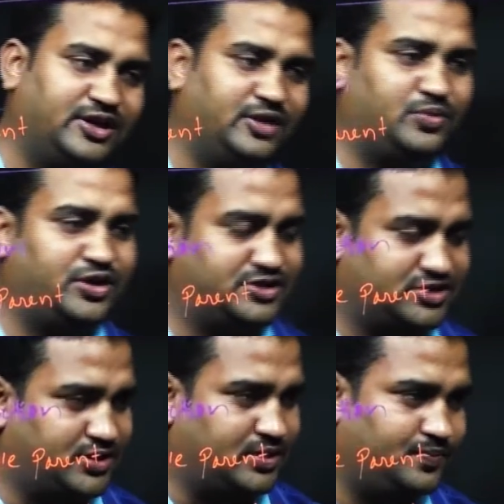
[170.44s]

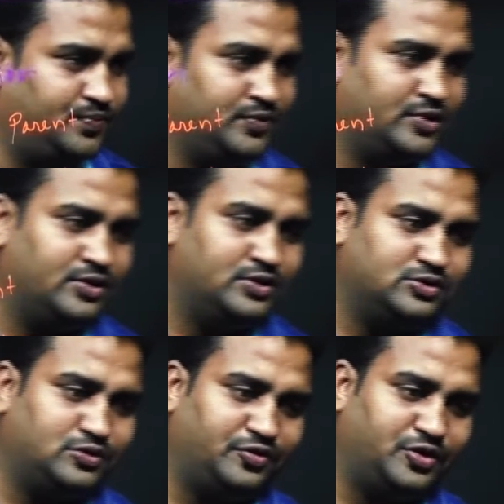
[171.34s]
reproduction,
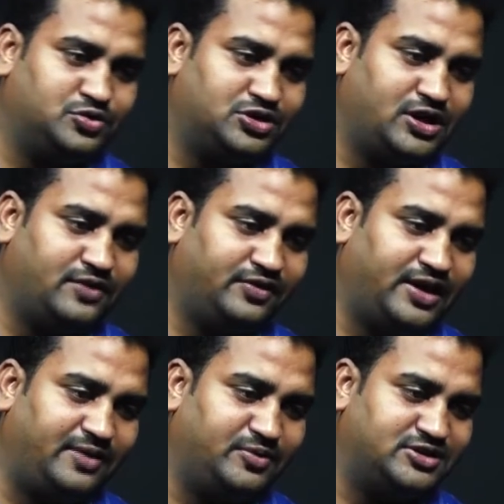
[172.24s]
so fusion of
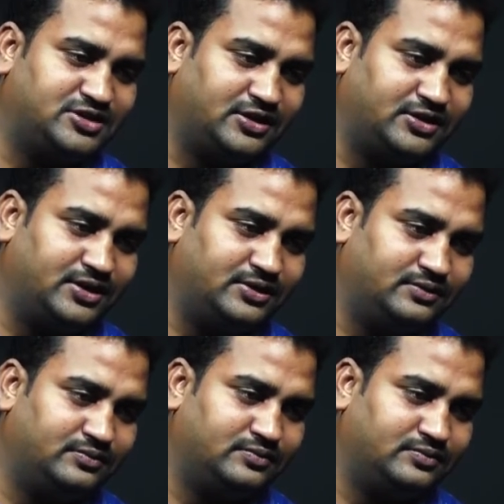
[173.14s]
gametes occur,